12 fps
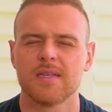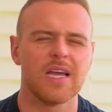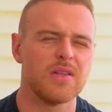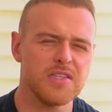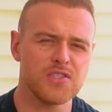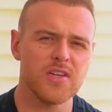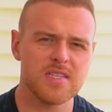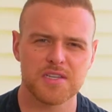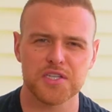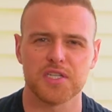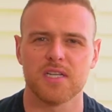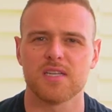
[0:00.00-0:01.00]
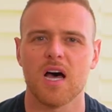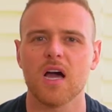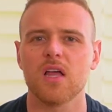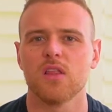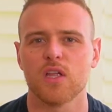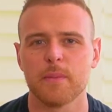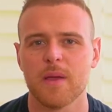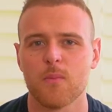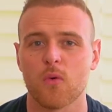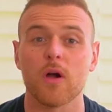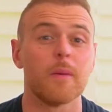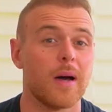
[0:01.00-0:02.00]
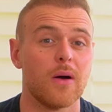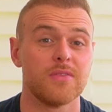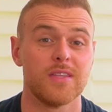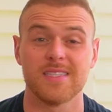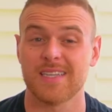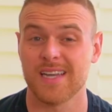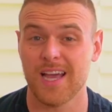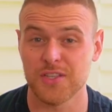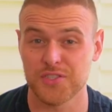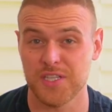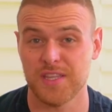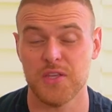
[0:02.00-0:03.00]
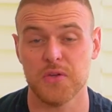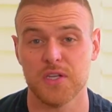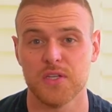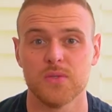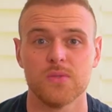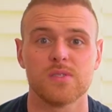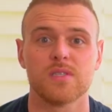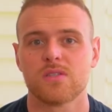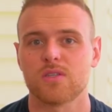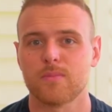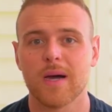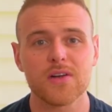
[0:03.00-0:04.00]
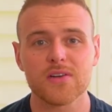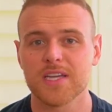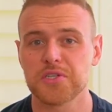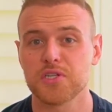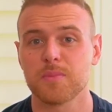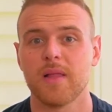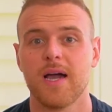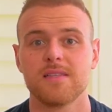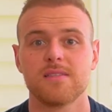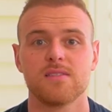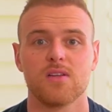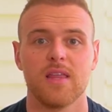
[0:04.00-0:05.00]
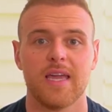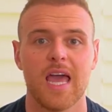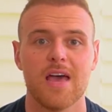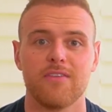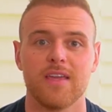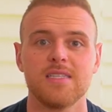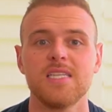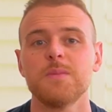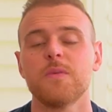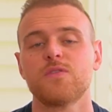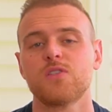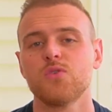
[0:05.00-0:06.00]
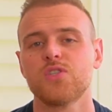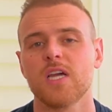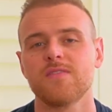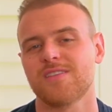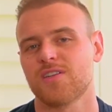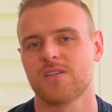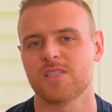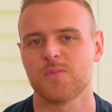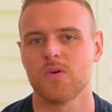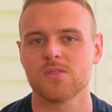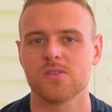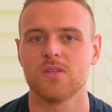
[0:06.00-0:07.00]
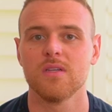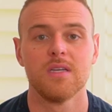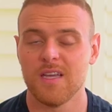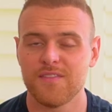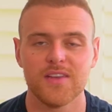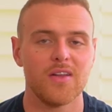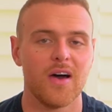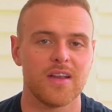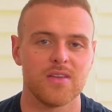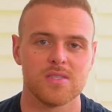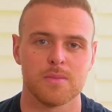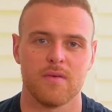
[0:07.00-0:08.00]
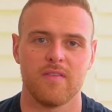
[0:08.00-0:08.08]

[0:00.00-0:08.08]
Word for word: Now let's transition and talk a little bit more about the technology that you can use. So modern kitchen appliances are like having a team of sous chefs at your disposal if you know how to use them